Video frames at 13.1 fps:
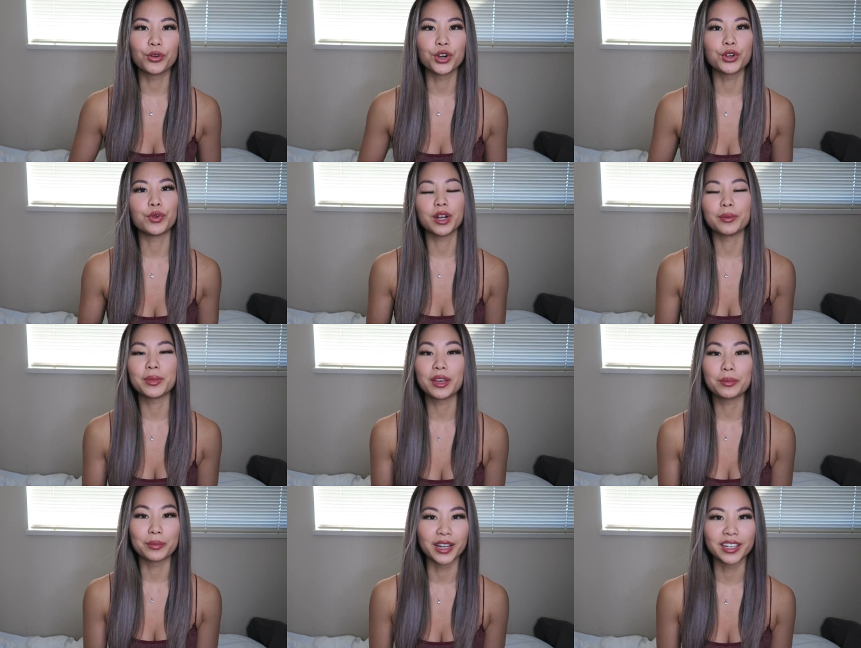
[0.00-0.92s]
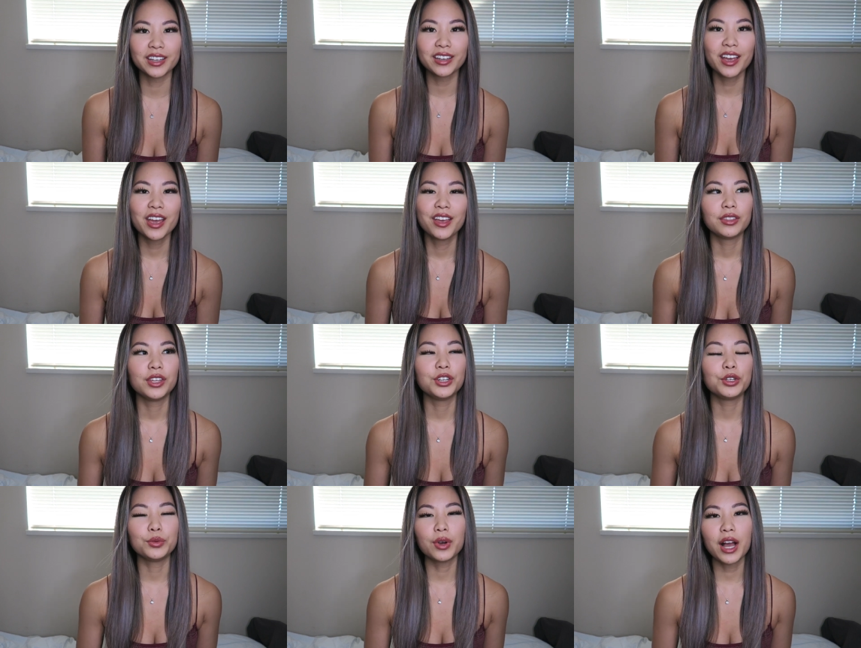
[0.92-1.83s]
or you want to make money,
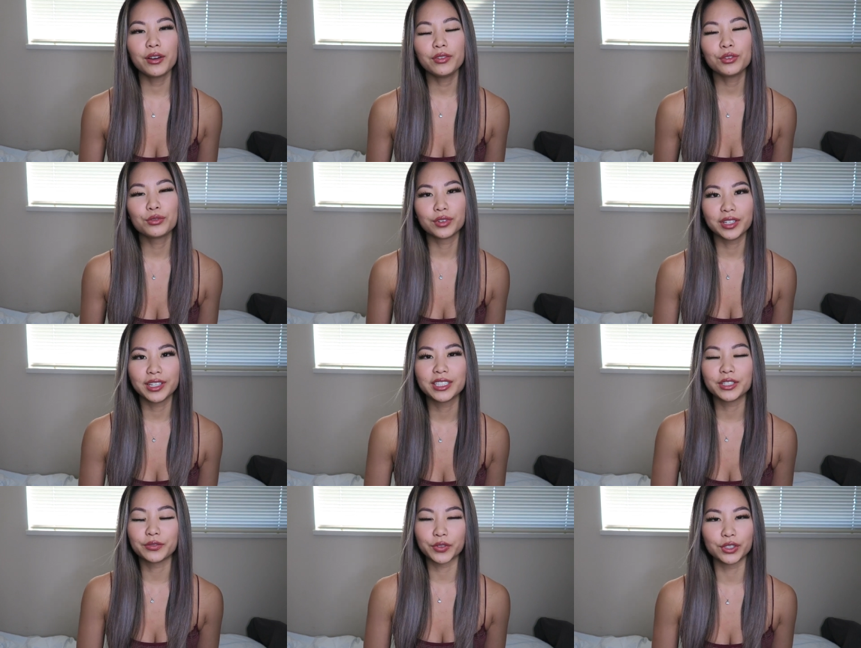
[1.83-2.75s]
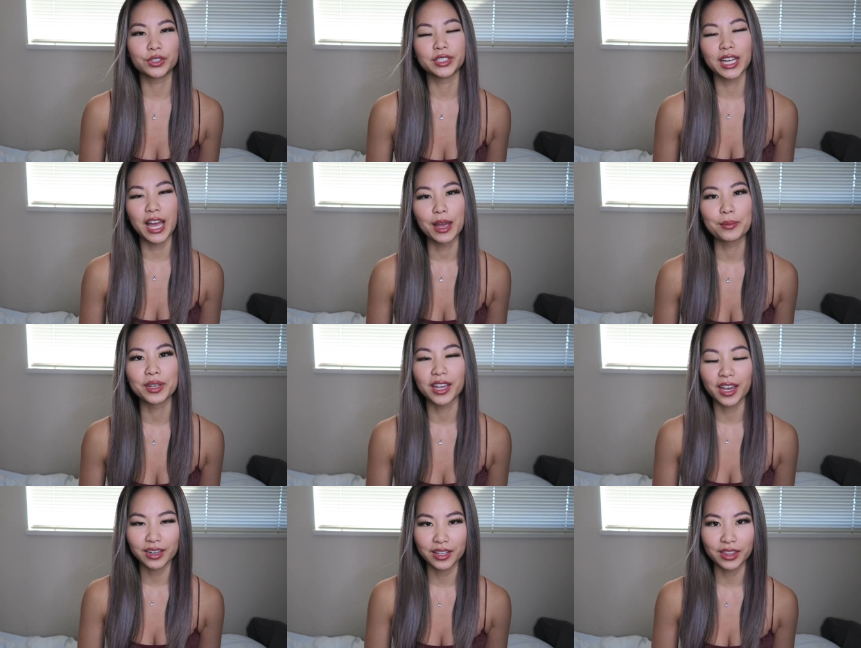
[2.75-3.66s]
then you will have a really difficult time
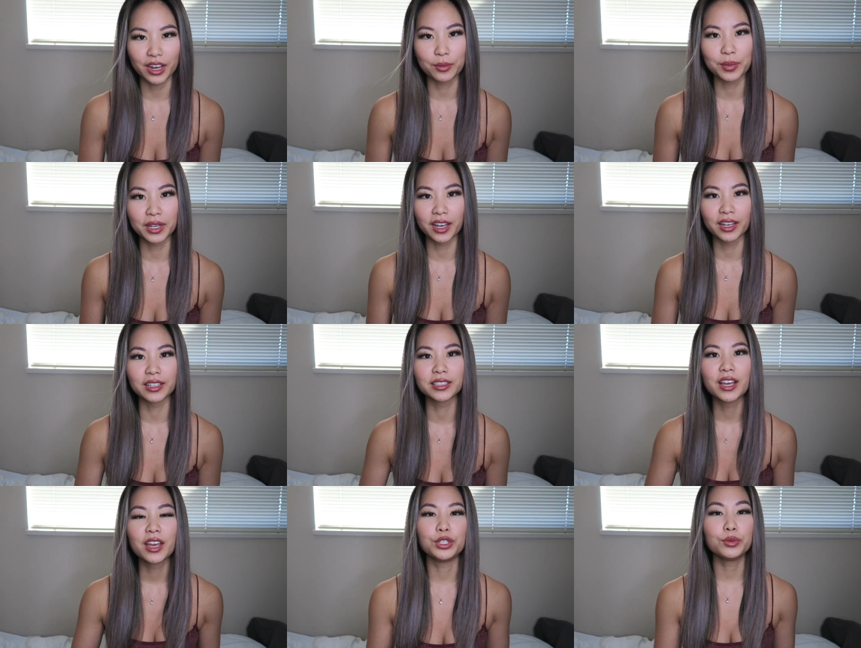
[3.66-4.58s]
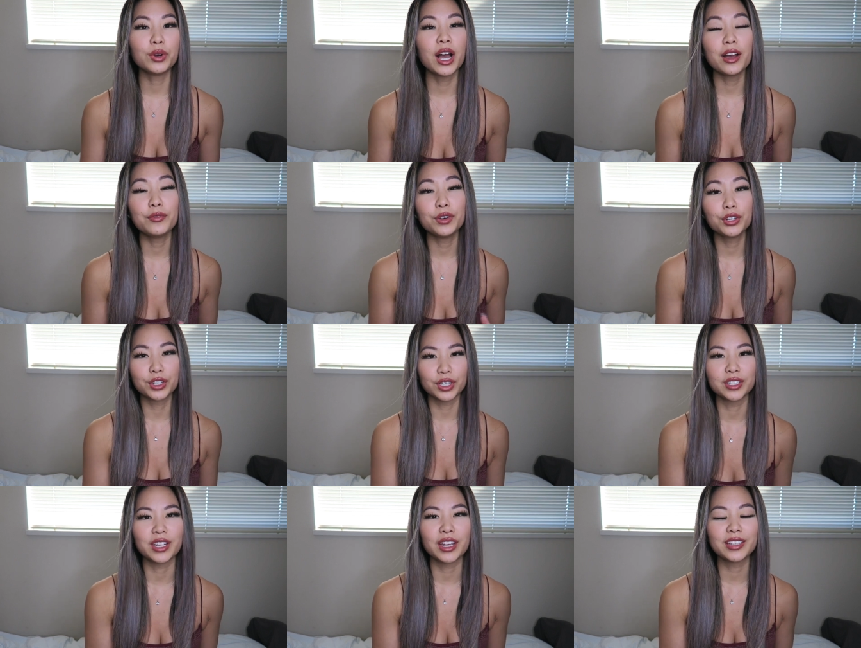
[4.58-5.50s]
getting there because you will have your
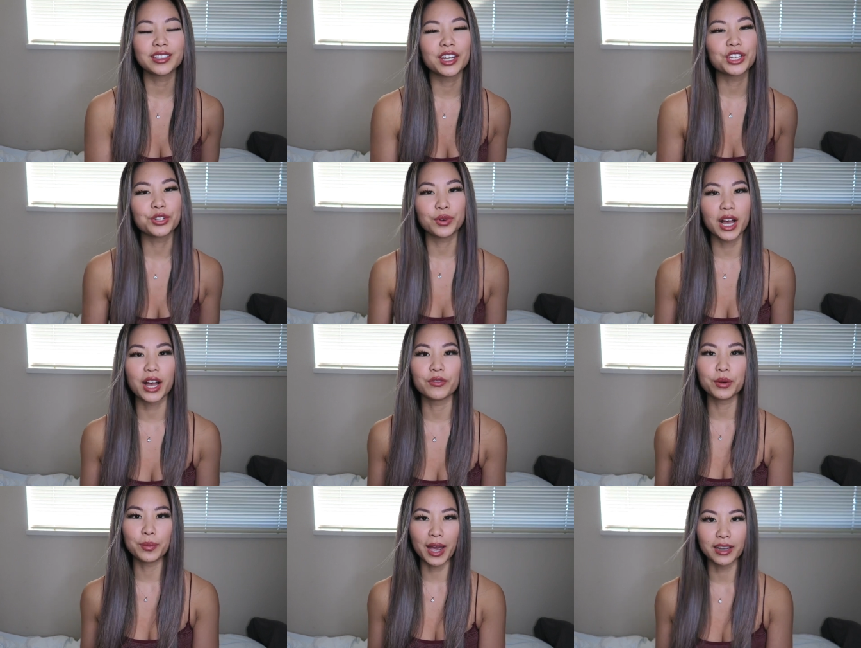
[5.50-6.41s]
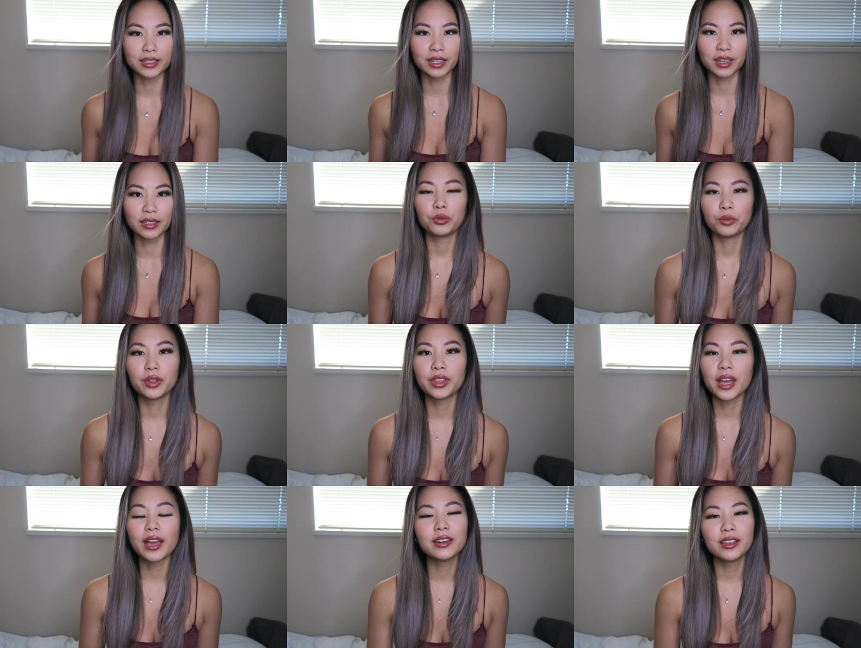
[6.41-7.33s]
good days and you will have your bad days. With
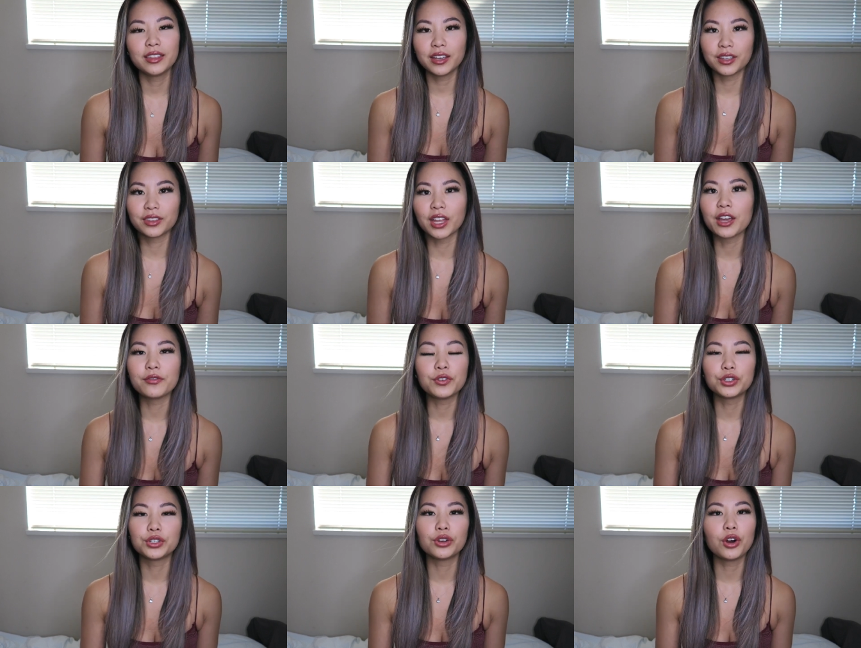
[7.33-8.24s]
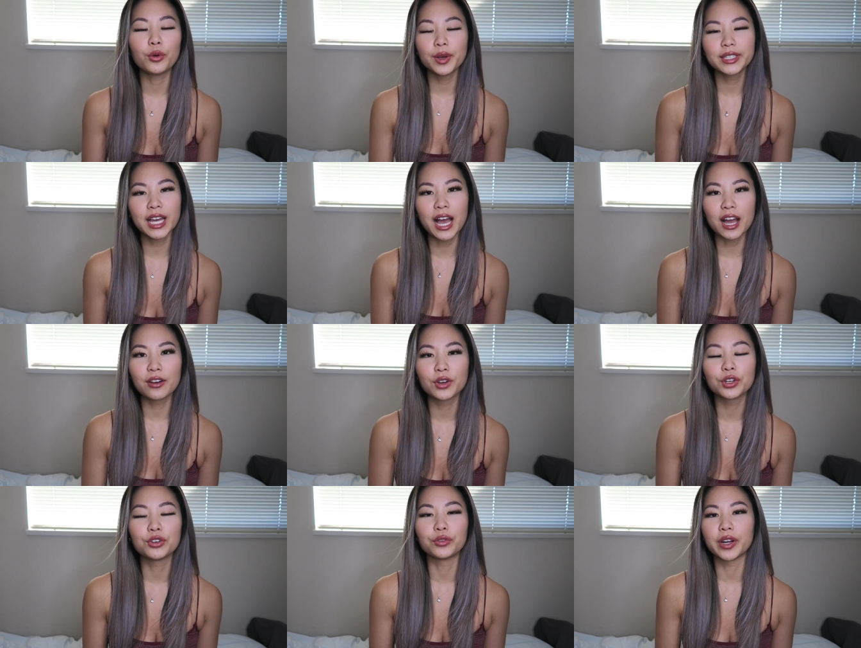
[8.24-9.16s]
anything in life, you should always have
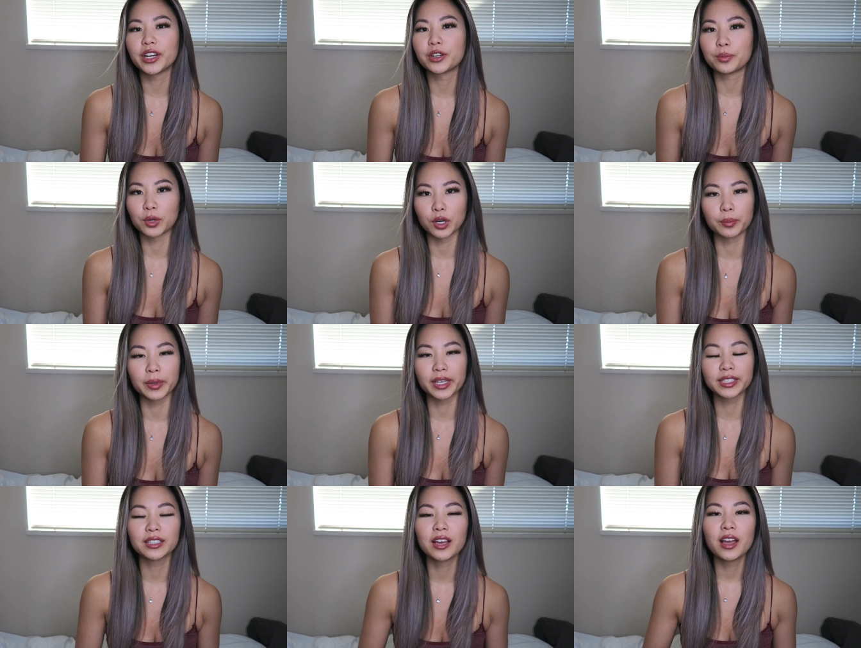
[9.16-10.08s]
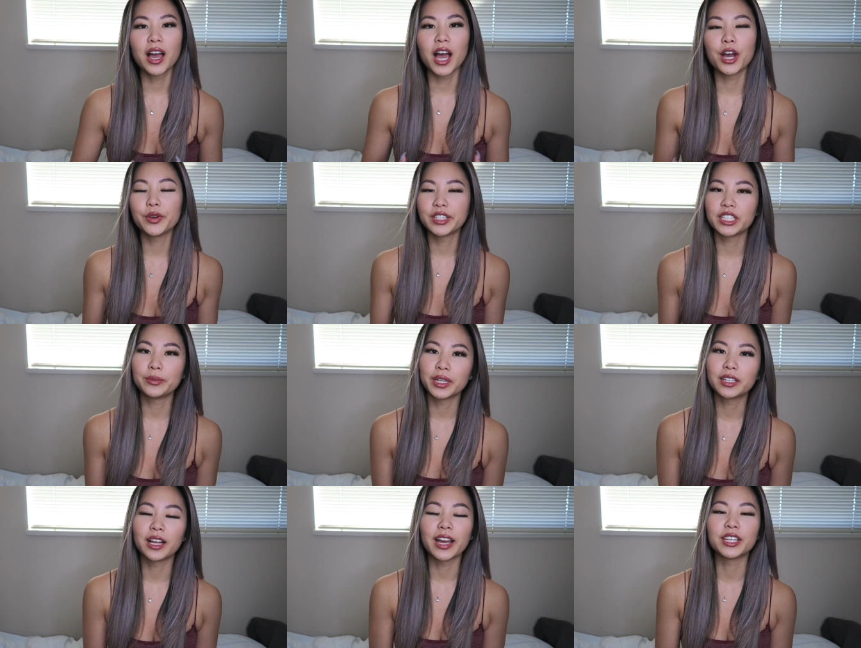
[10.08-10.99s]
a greater purpose. I always tell
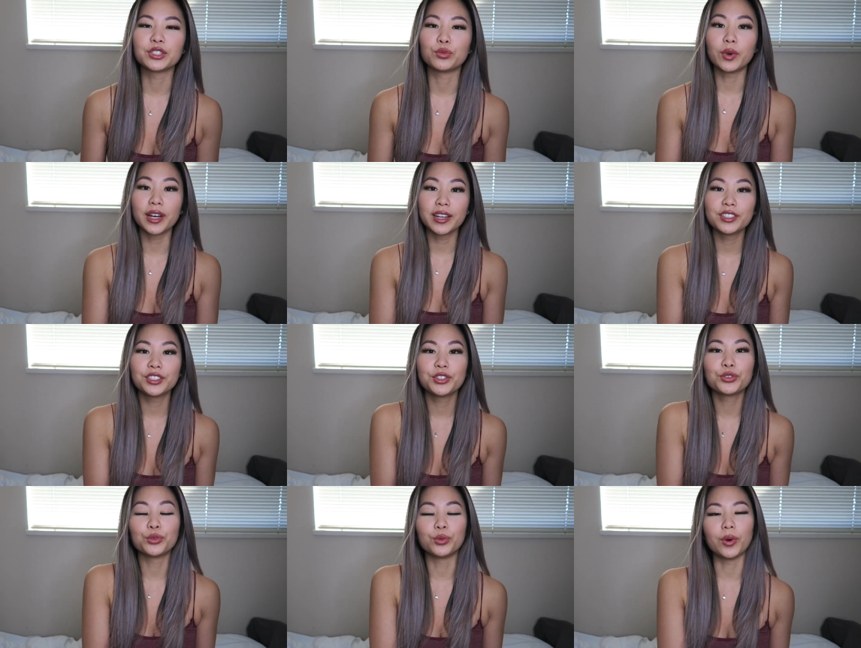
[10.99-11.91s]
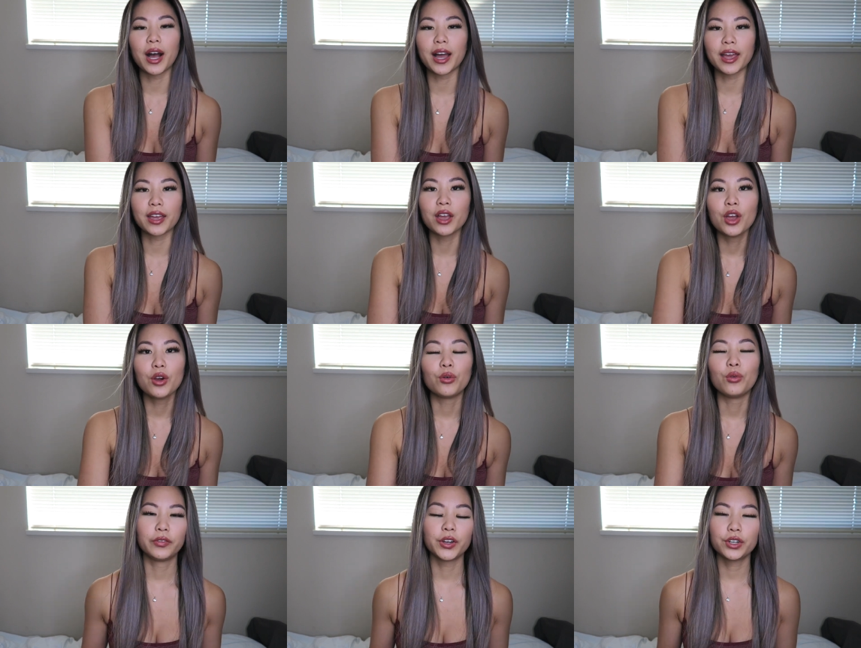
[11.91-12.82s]
my clients, what is your why?
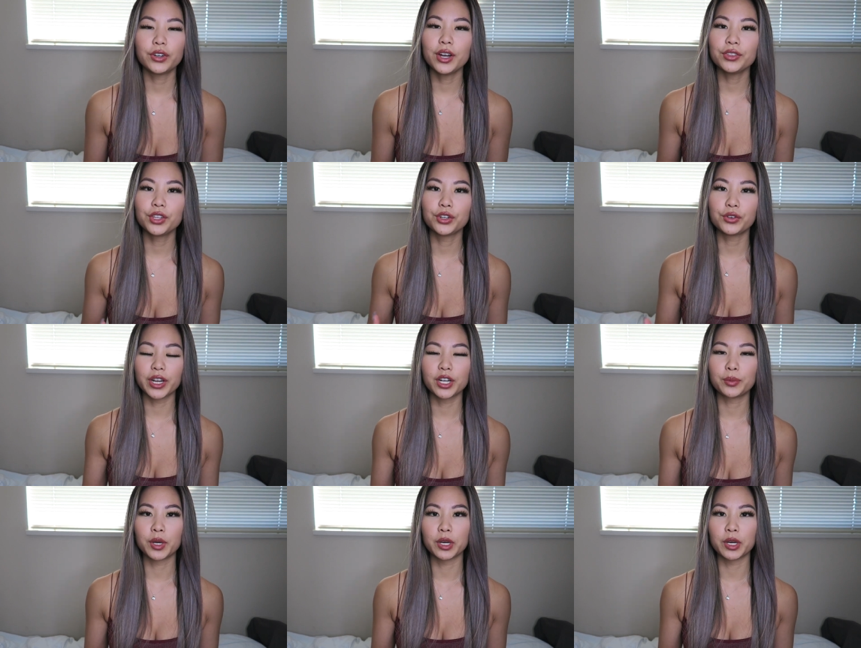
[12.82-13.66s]
figure out the greater